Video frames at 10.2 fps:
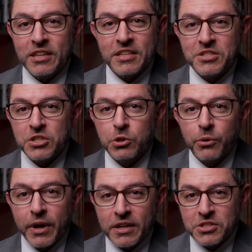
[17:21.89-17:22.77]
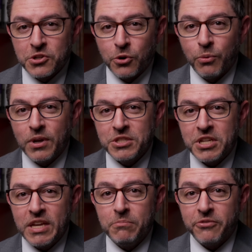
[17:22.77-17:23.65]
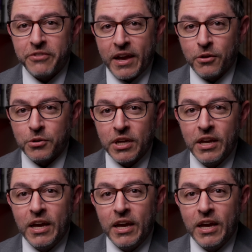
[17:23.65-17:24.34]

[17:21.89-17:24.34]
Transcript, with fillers: that 0x01 team found